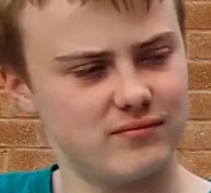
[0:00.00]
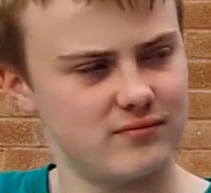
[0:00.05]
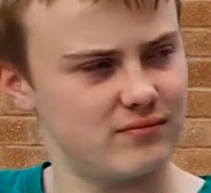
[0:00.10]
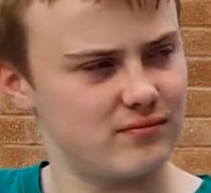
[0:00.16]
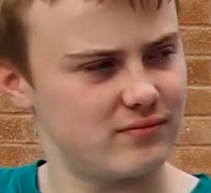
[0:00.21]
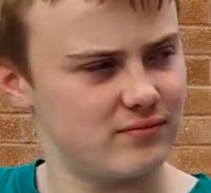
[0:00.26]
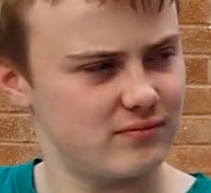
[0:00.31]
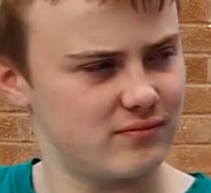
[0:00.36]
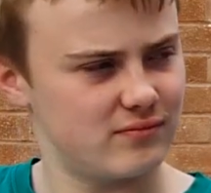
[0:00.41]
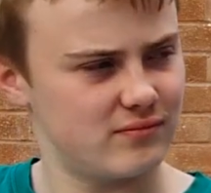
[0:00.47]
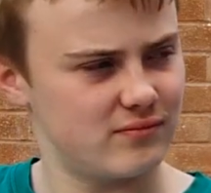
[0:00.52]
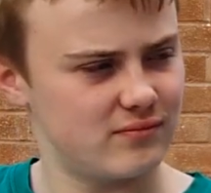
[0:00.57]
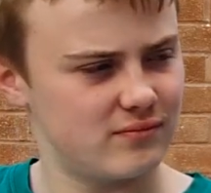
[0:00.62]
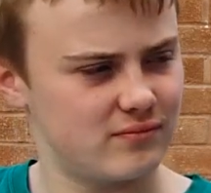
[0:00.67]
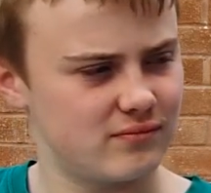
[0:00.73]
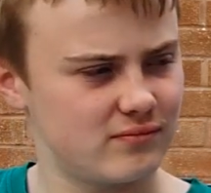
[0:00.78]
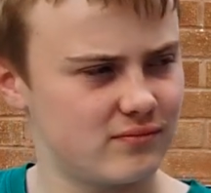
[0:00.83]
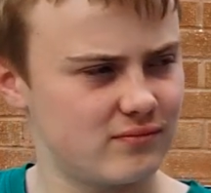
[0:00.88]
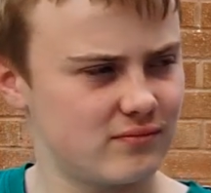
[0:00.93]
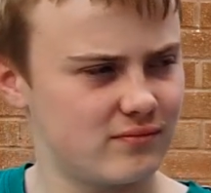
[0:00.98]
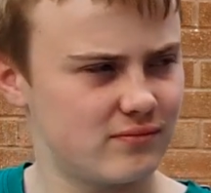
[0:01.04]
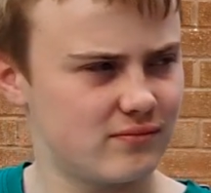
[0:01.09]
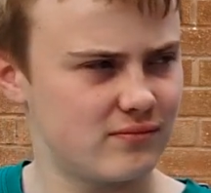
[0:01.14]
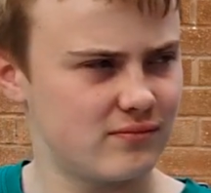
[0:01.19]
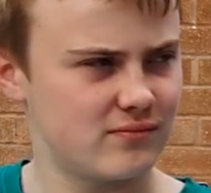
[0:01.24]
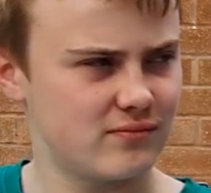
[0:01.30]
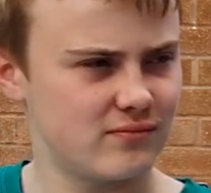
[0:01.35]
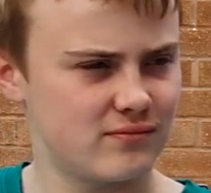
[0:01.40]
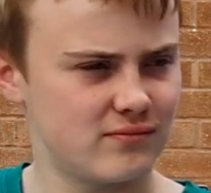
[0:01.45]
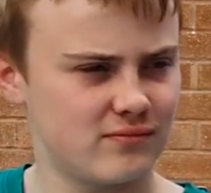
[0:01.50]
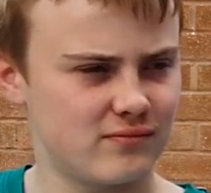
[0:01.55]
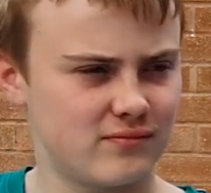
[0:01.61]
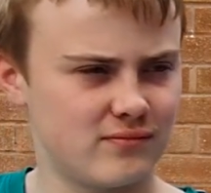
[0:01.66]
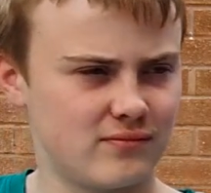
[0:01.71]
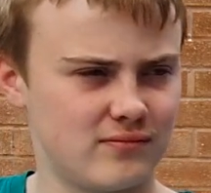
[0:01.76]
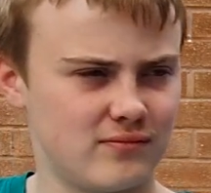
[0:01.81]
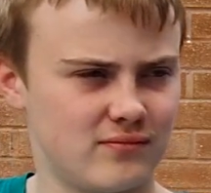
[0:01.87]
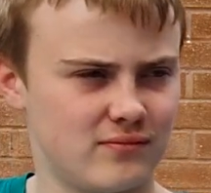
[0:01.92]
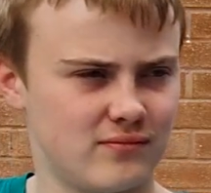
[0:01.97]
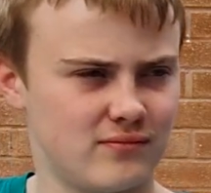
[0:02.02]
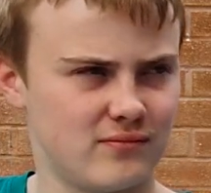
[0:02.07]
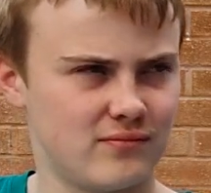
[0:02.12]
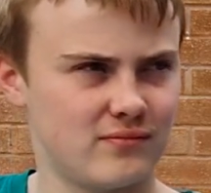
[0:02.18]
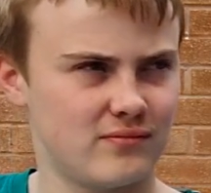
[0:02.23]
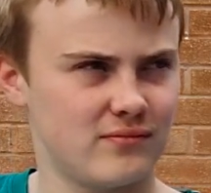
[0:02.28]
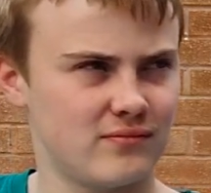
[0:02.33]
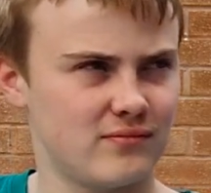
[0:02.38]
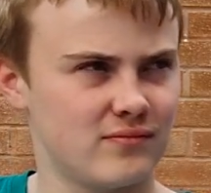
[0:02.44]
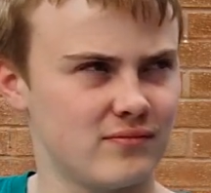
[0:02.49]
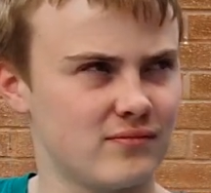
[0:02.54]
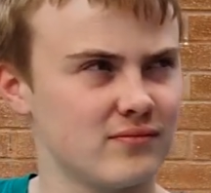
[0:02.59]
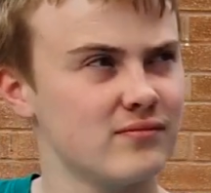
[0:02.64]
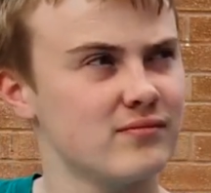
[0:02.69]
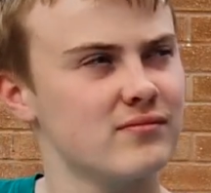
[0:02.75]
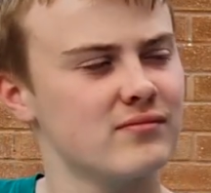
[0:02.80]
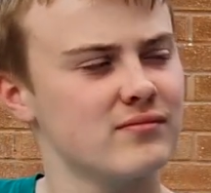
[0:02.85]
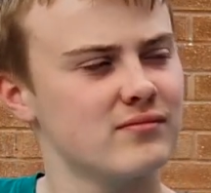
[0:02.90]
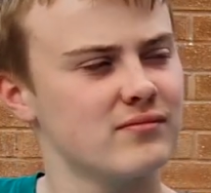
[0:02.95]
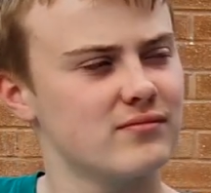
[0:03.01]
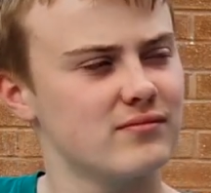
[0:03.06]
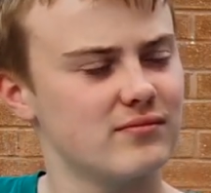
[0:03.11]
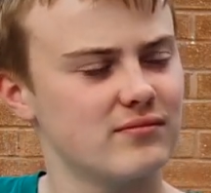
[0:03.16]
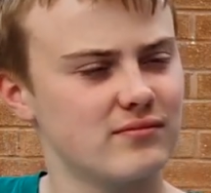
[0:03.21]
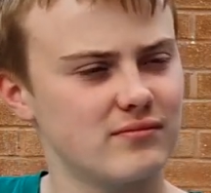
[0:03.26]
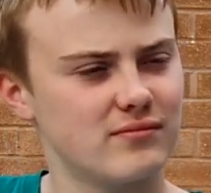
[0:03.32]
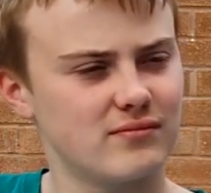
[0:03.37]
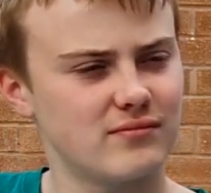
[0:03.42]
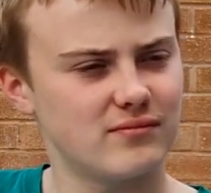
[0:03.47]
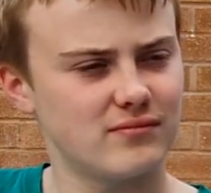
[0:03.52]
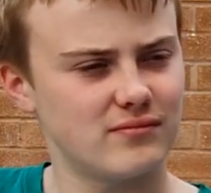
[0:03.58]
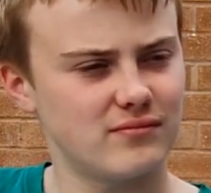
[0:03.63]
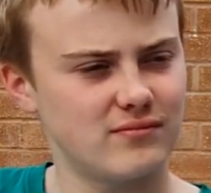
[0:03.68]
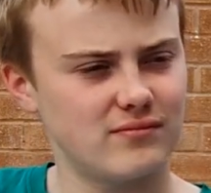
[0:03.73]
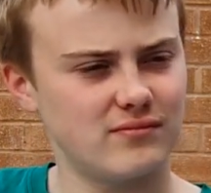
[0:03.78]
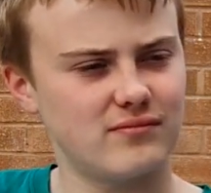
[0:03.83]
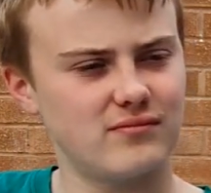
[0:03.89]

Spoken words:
This person isn't speaking.